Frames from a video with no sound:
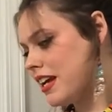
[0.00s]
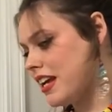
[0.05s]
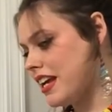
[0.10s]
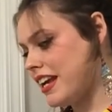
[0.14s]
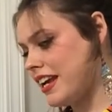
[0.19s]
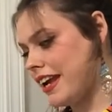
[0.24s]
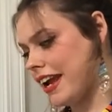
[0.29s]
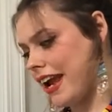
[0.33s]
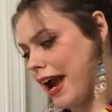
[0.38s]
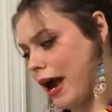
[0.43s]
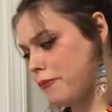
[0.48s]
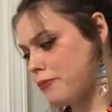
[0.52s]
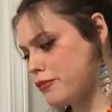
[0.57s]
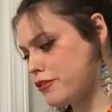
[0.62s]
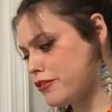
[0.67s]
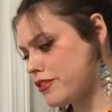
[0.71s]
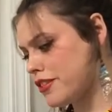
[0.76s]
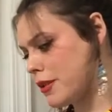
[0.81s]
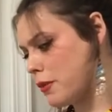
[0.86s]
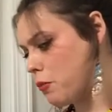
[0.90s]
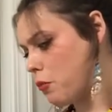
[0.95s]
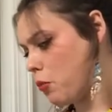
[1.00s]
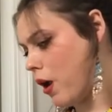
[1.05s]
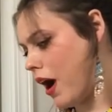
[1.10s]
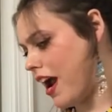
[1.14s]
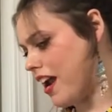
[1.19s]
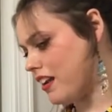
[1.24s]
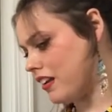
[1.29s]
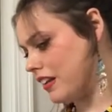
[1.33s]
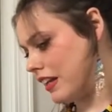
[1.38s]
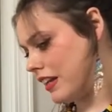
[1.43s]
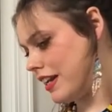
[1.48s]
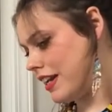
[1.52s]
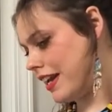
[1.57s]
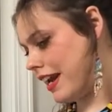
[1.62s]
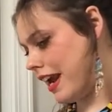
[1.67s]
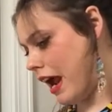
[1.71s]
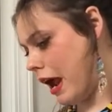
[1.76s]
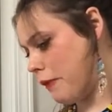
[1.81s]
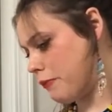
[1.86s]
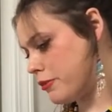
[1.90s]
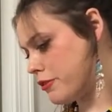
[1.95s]
He captures them wild, he
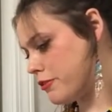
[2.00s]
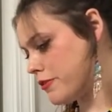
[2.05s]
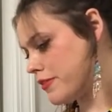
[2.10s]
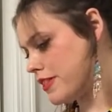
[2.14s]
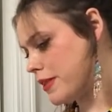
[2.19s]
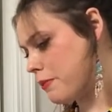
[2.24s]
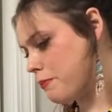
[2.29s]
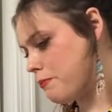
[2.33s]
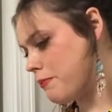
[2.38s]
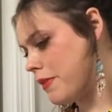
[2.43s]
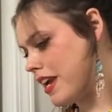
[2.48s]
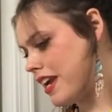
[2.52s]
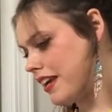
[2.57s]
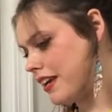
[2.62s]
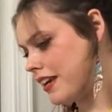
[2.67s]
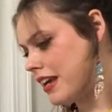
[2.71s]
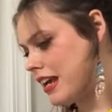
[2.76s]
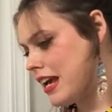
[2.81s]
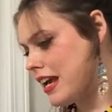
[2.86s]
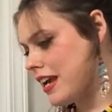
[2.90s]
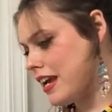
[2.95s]
captures them meek,